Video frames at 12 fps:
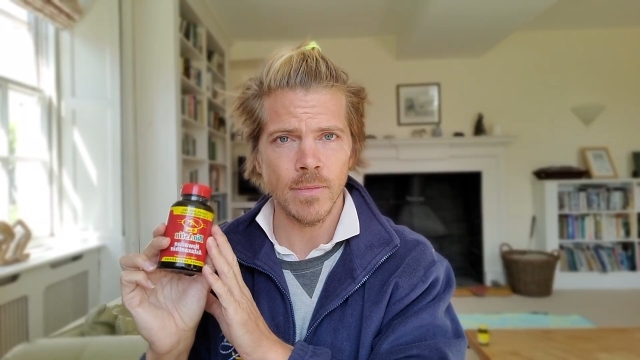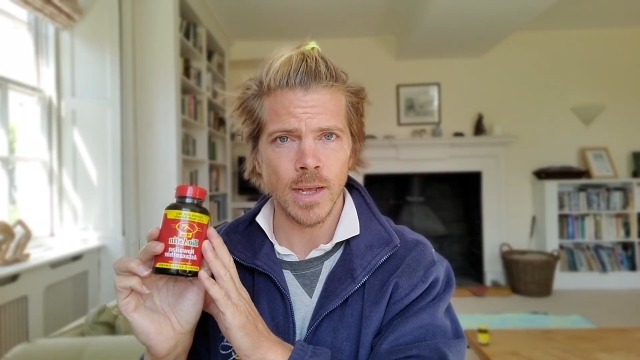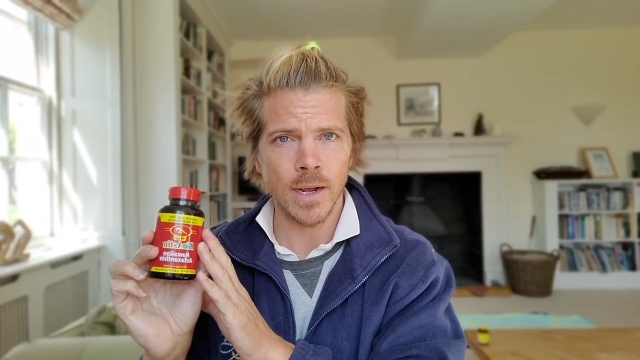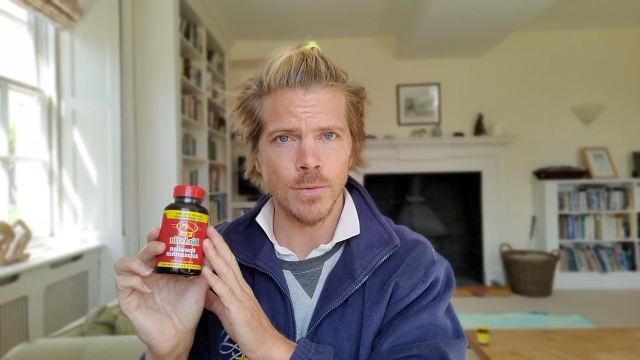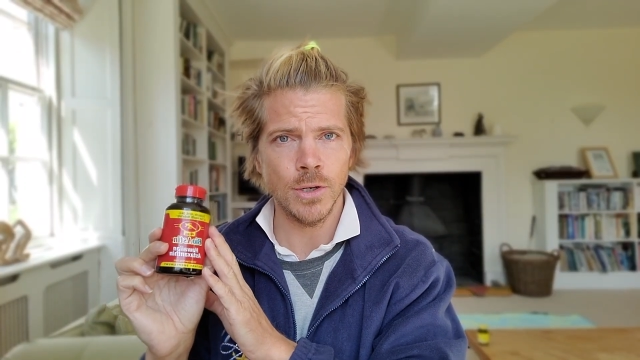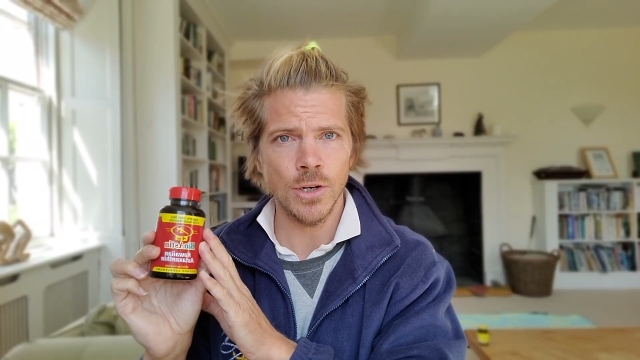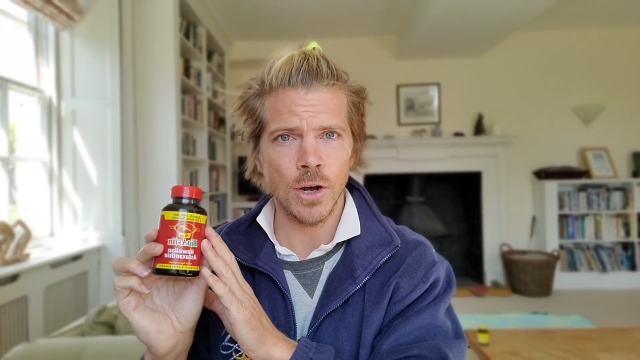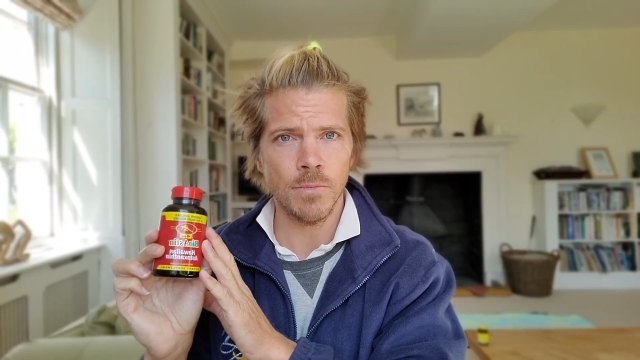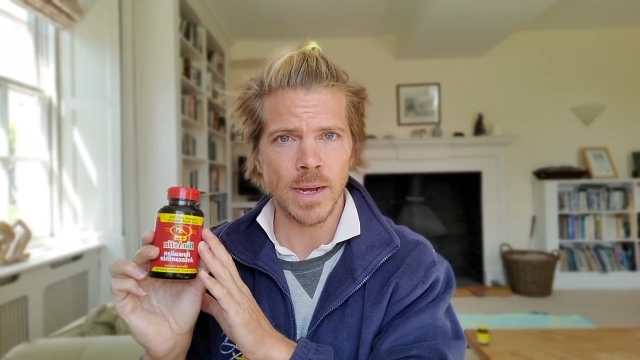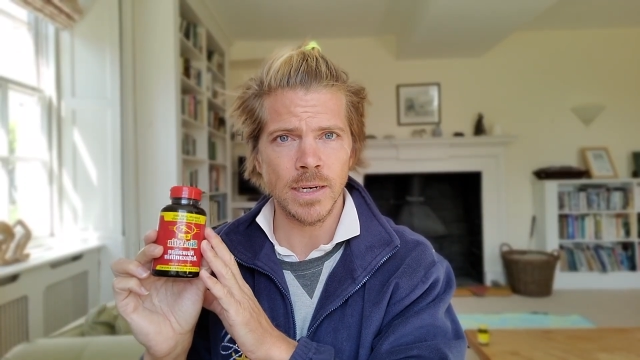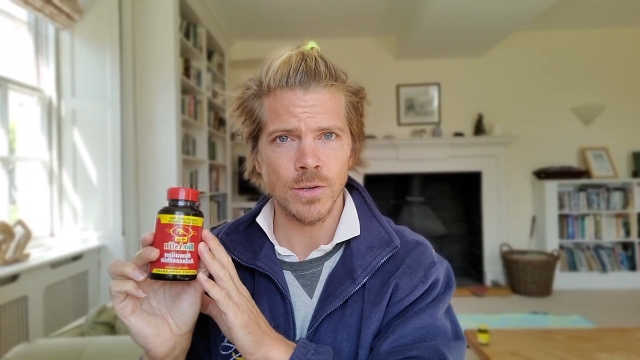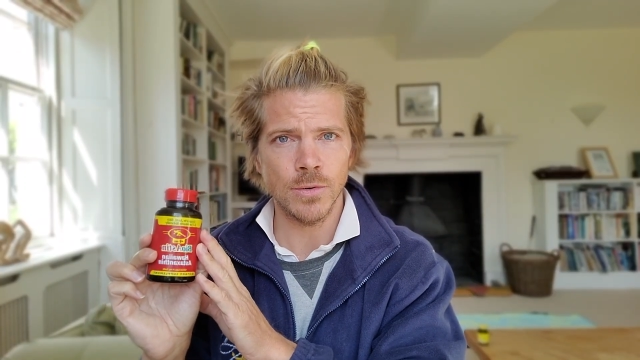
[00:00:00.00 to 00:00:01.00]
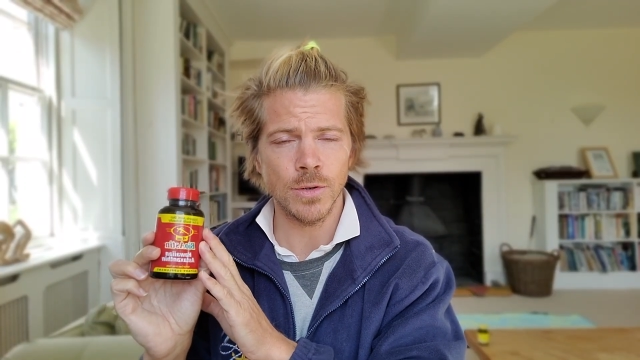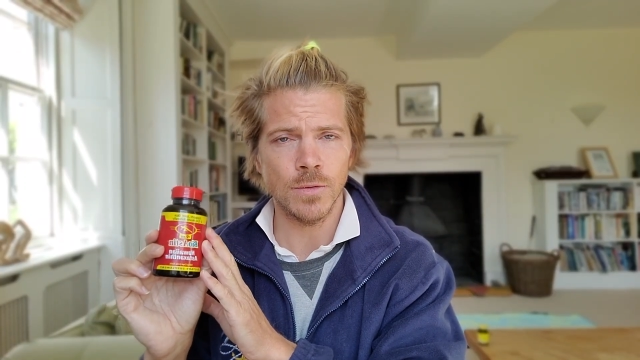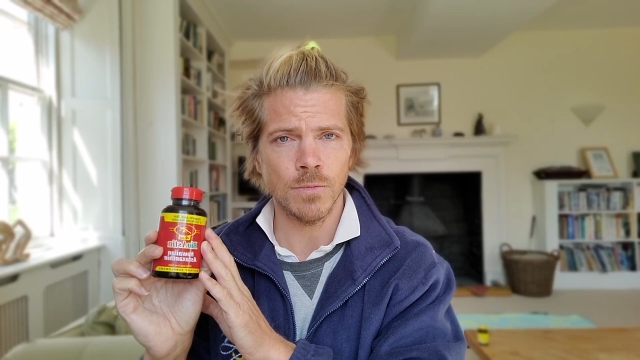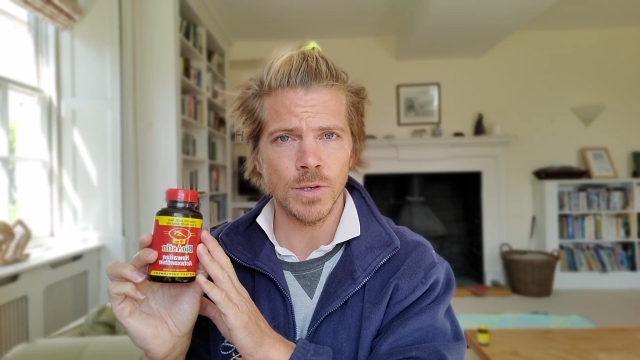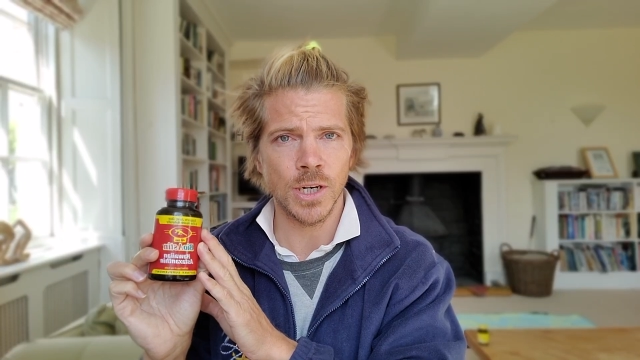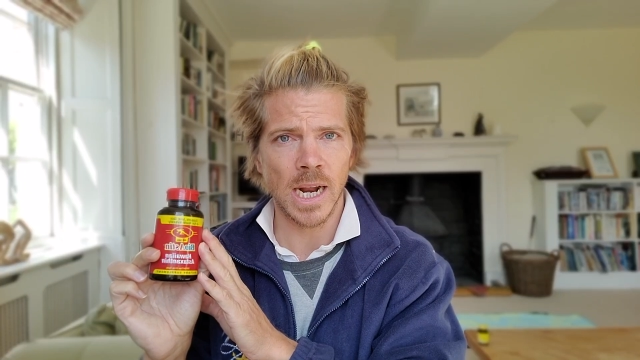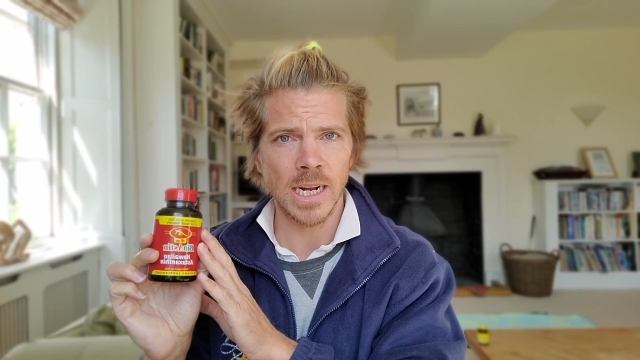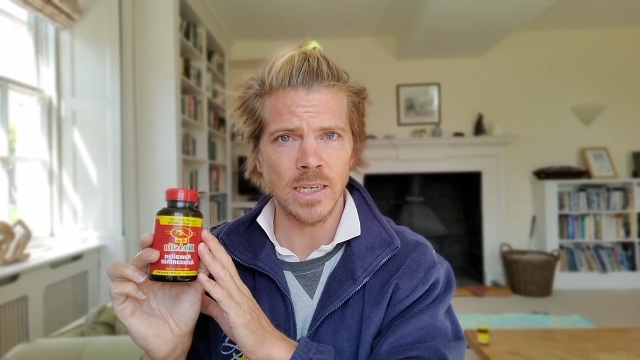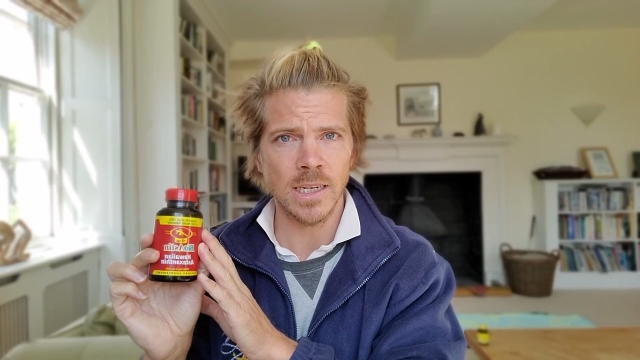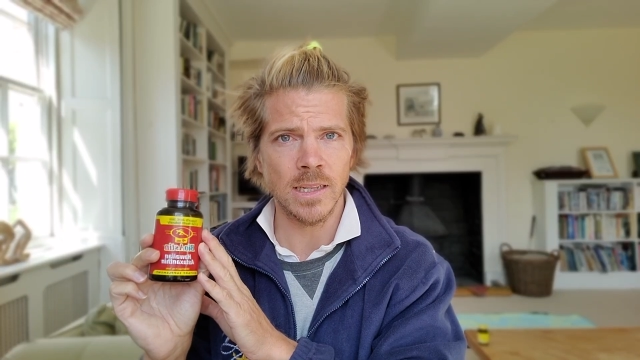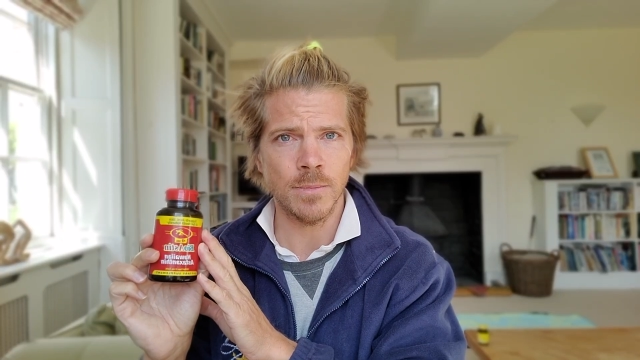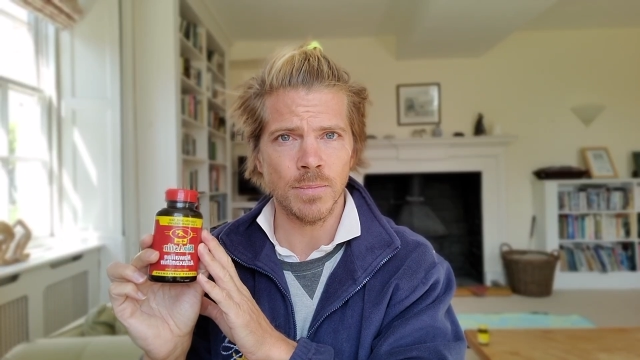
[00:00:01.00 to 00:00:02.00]
it will stop metals from
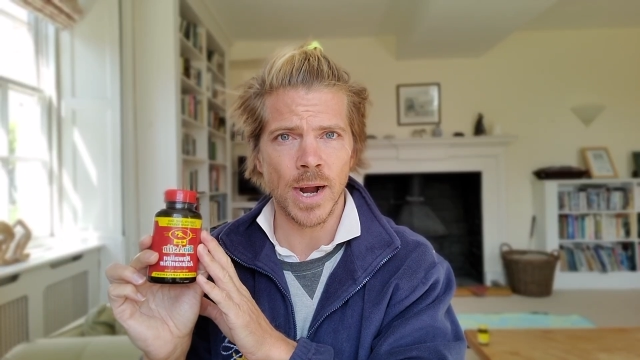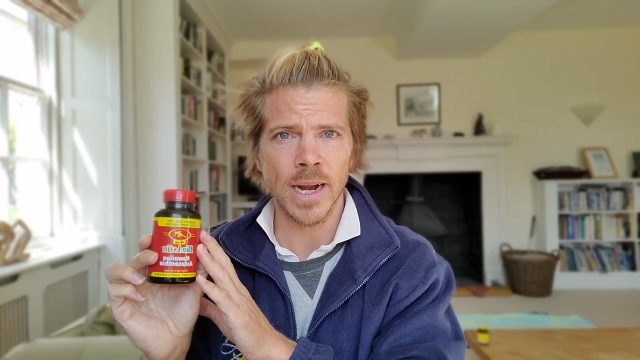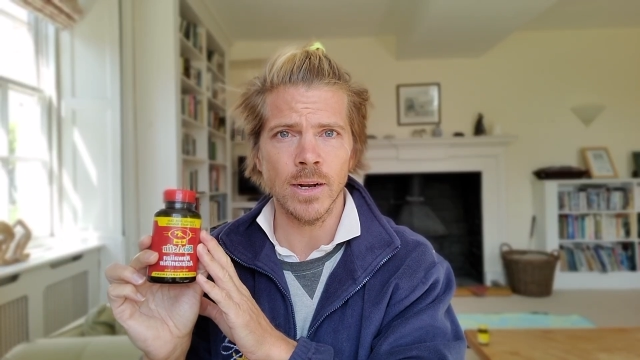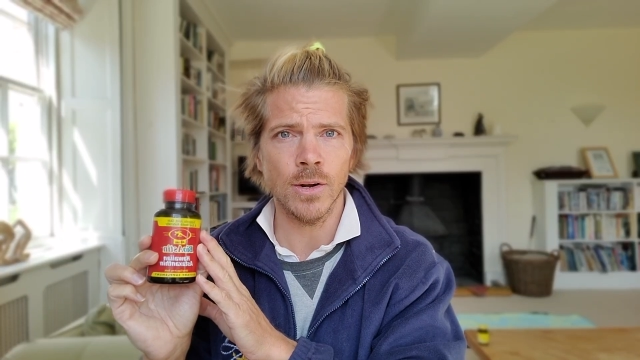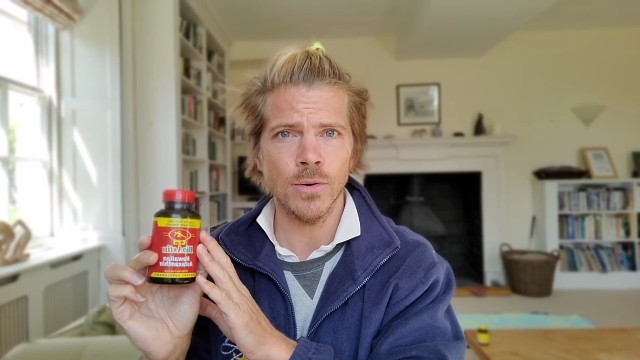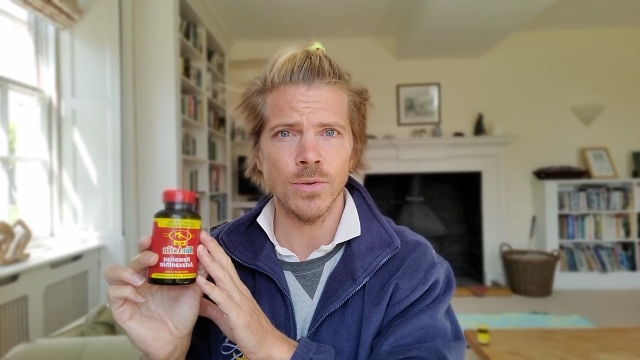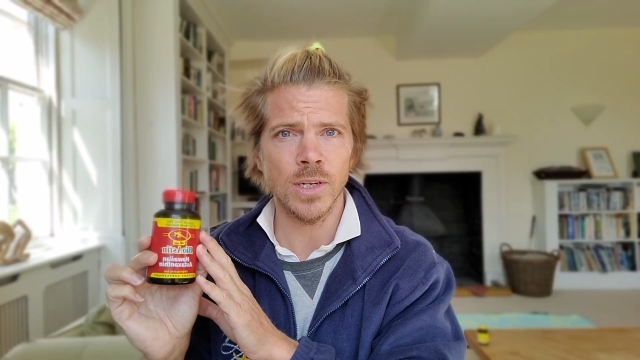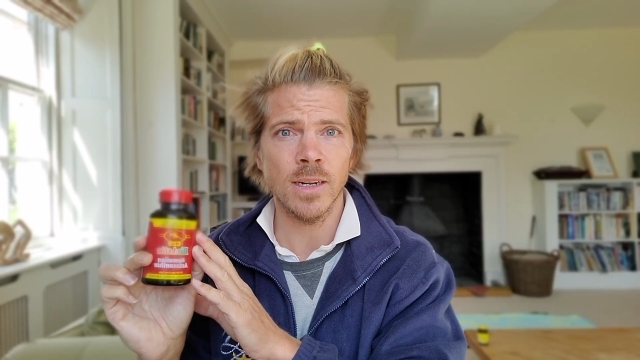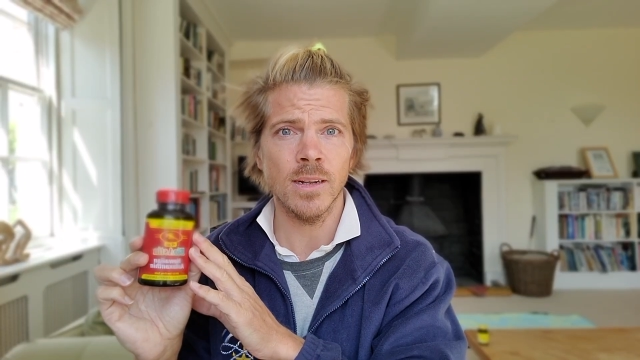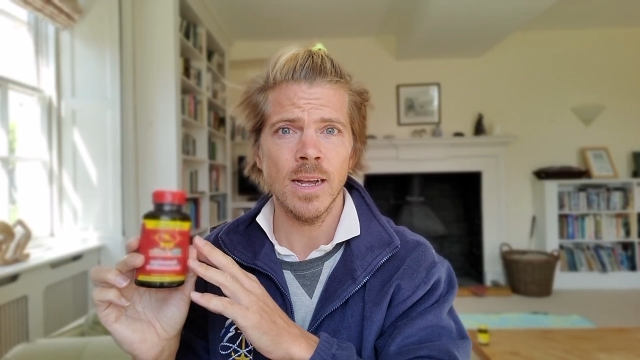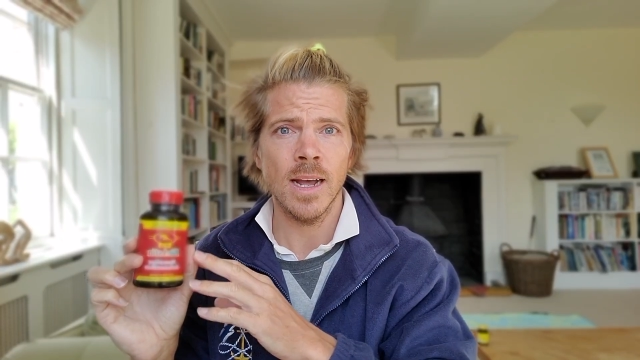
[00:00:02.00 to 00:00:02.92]
chelating in the brain and causing